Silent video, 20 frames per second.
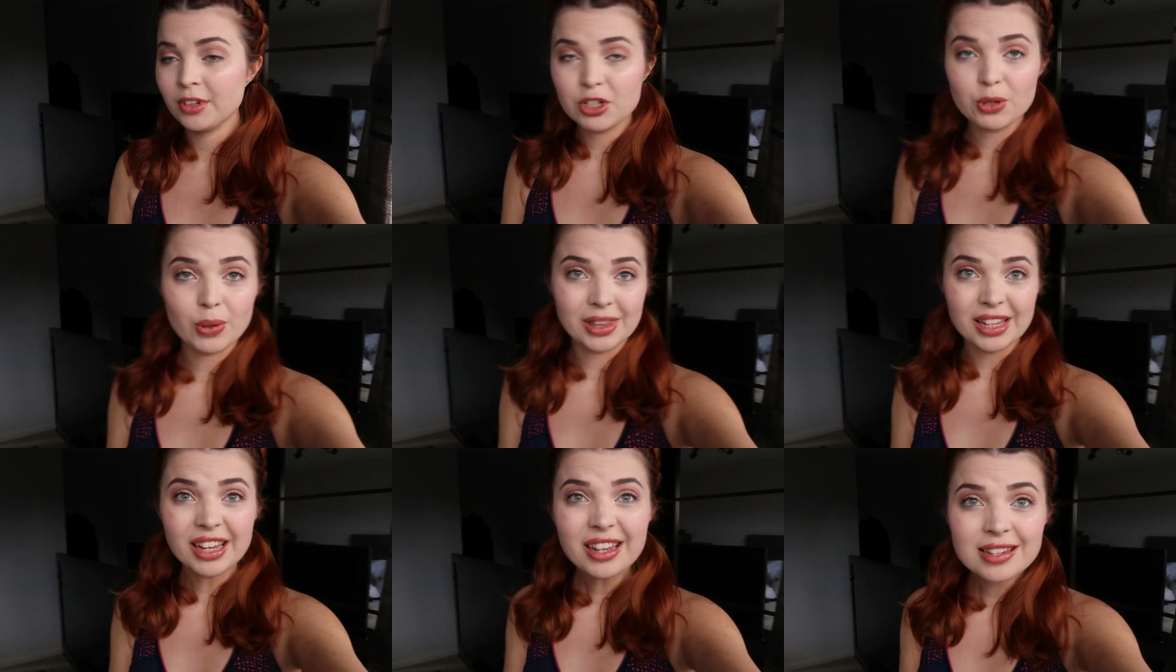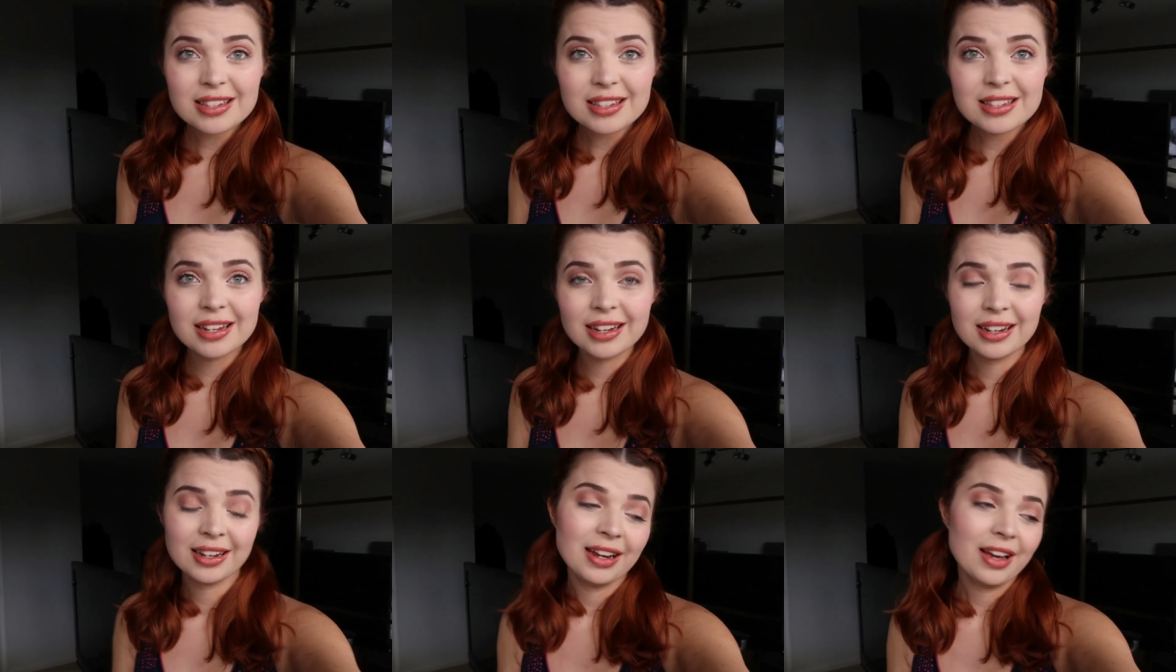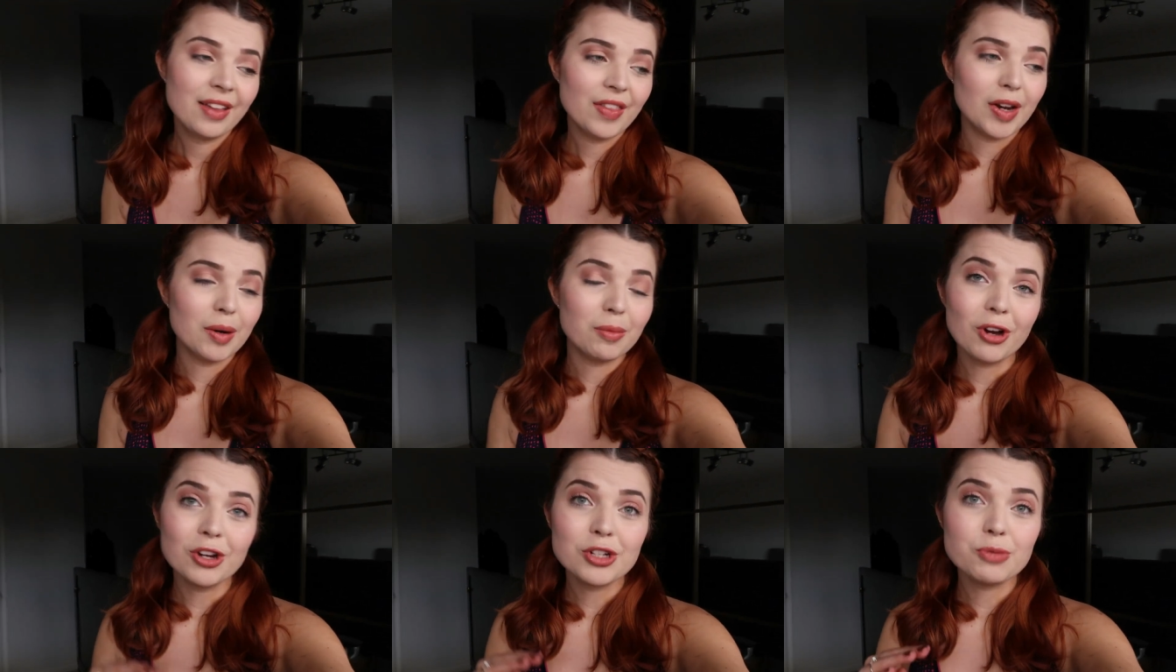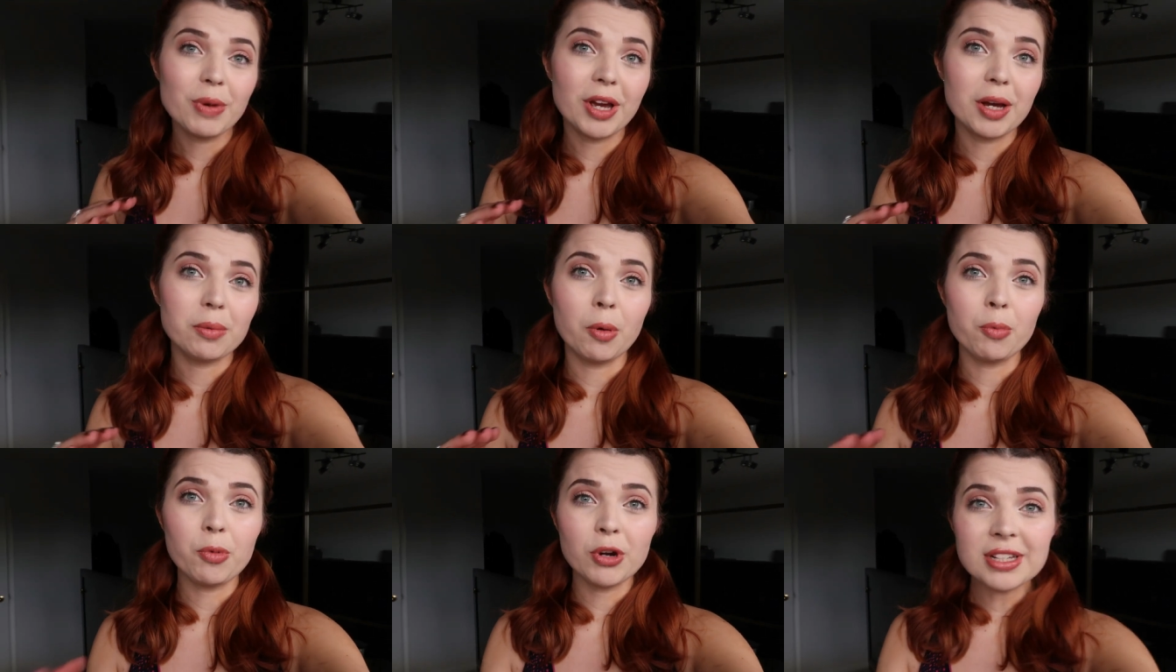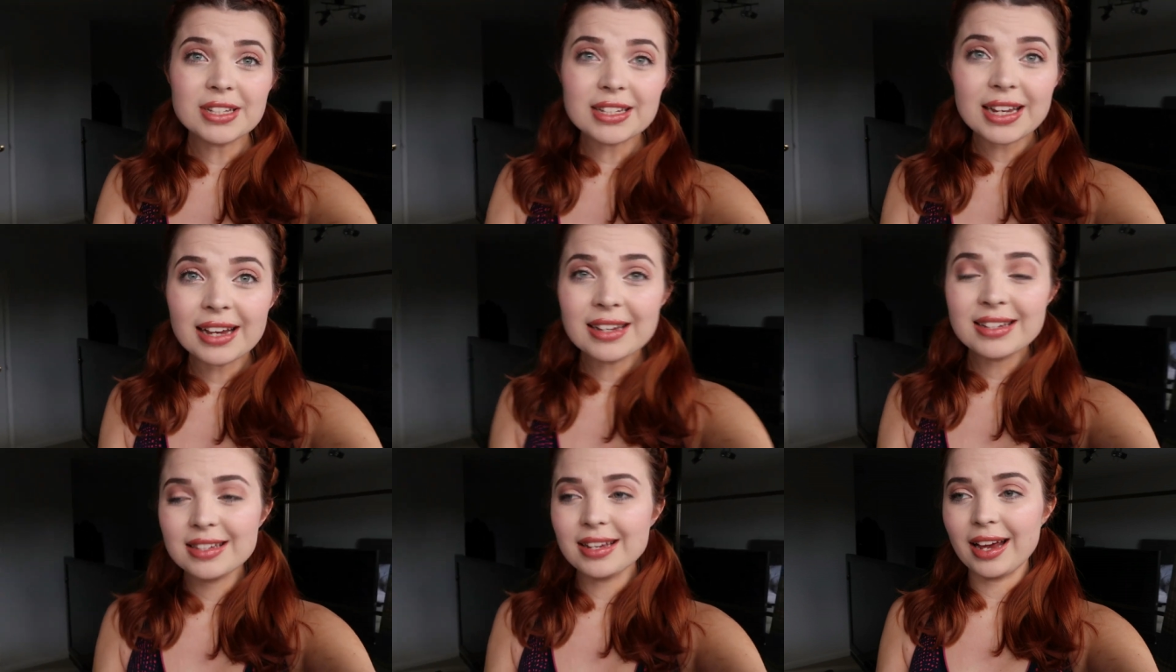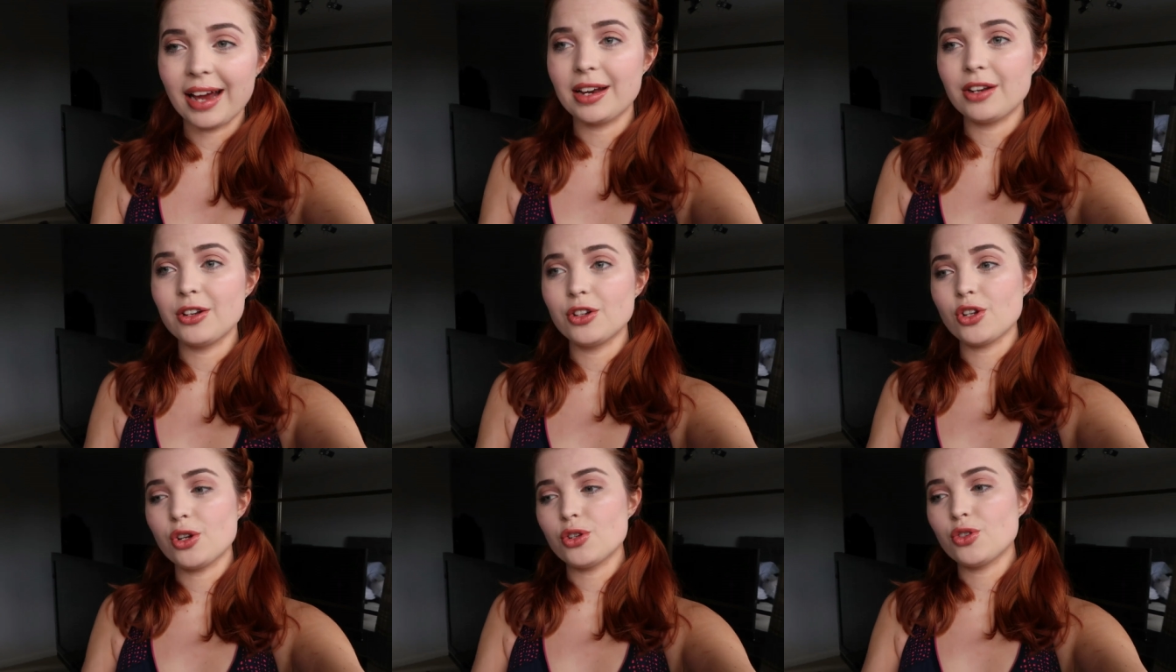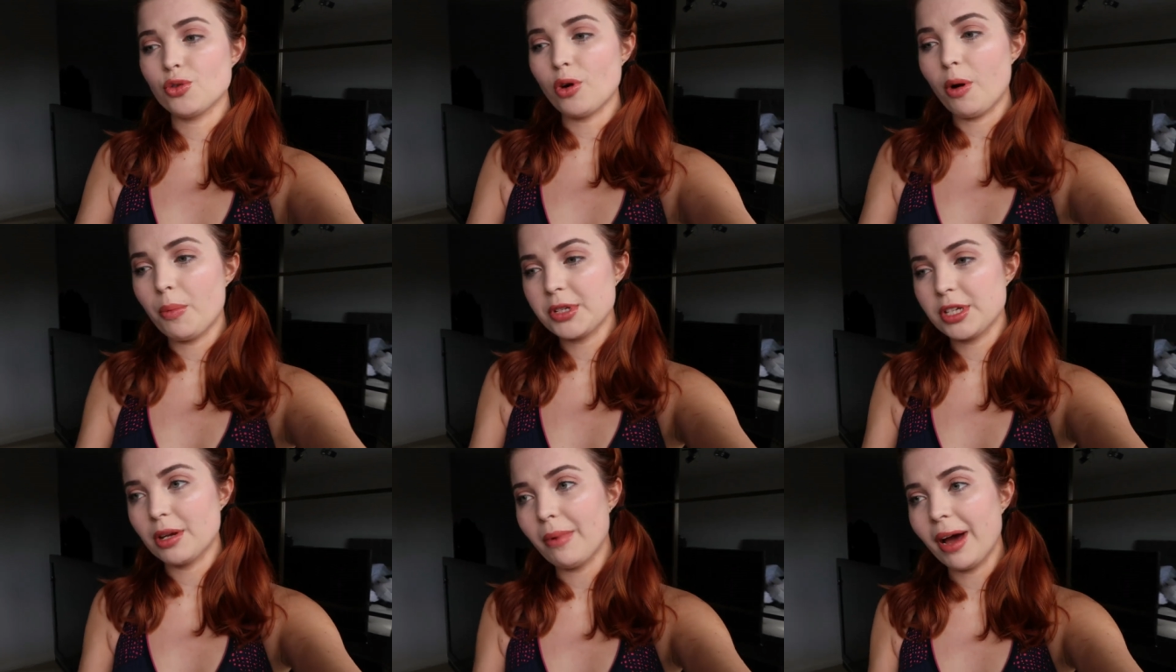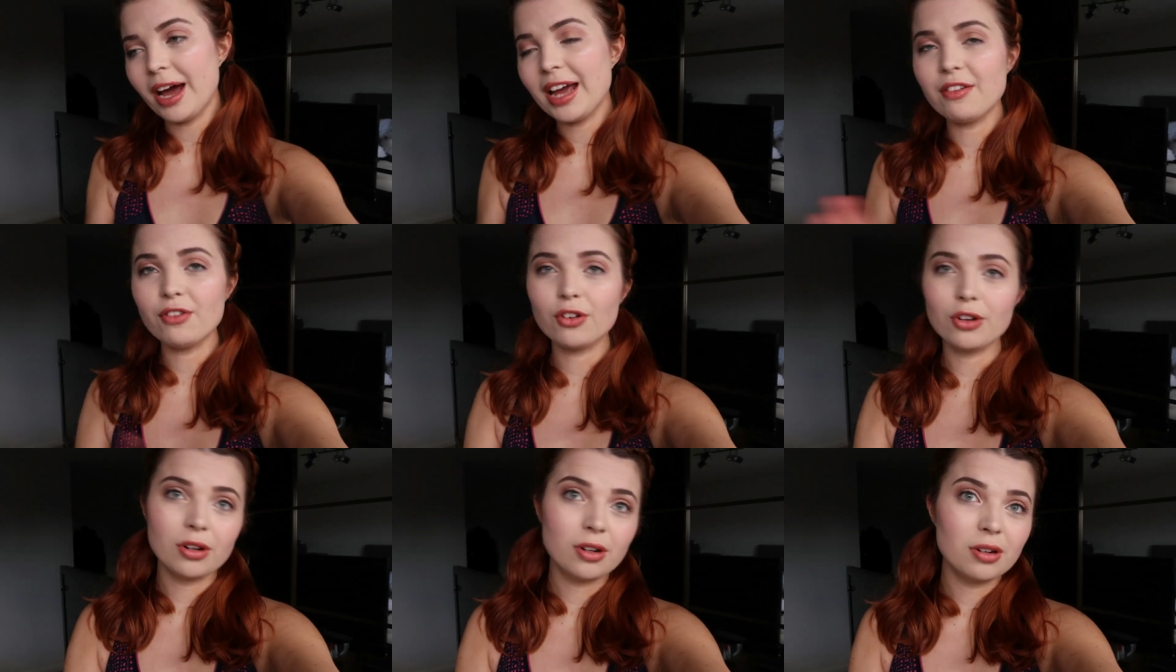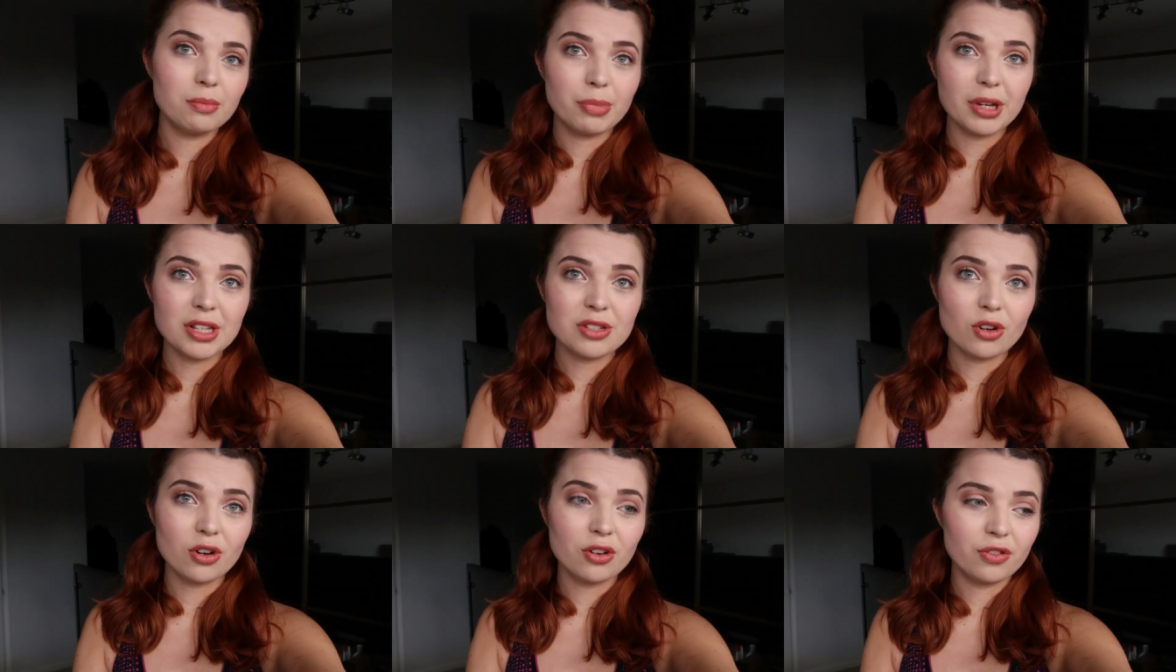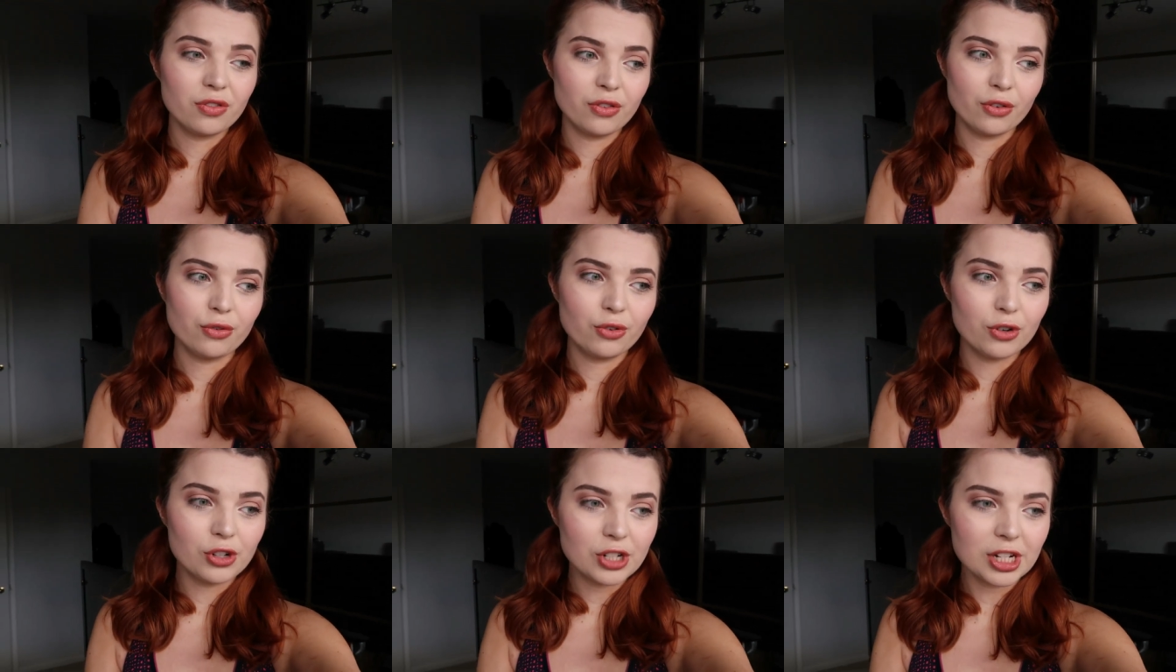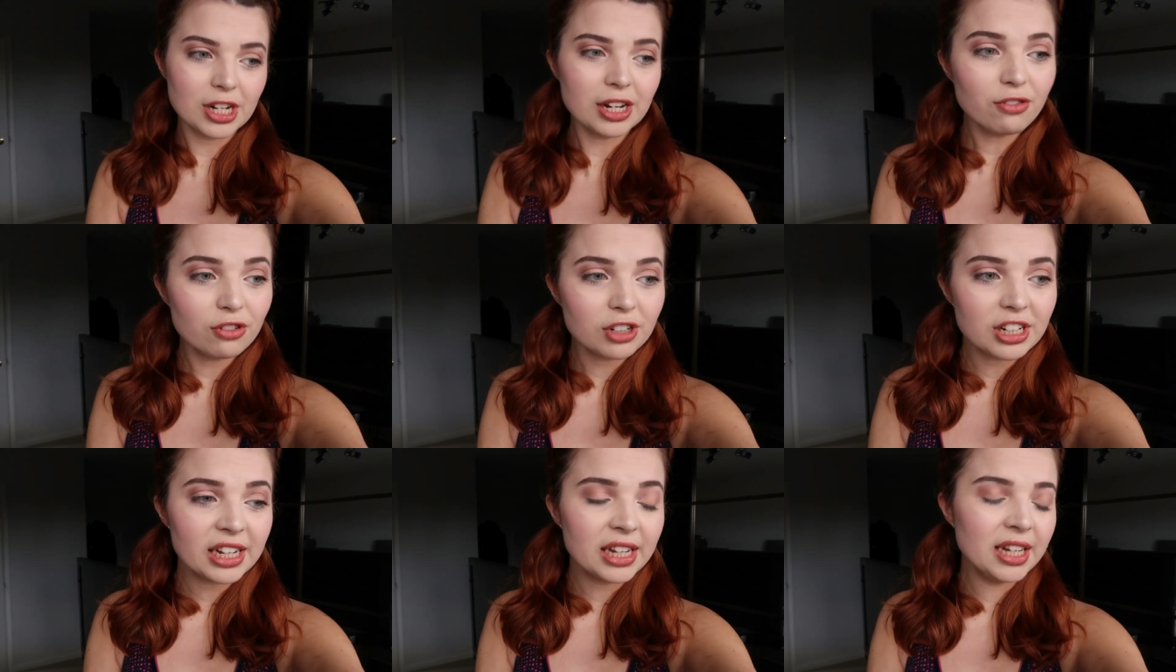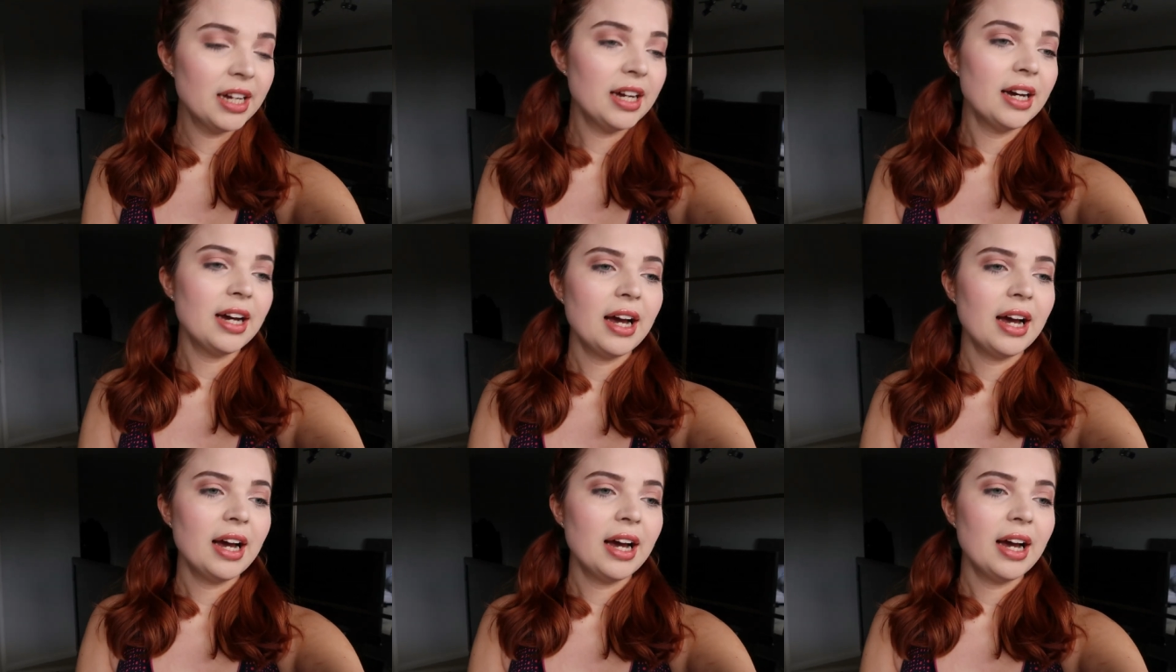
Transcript: doing this, then I'm going to pick up a princess and drop some Avon bits off for a delivery.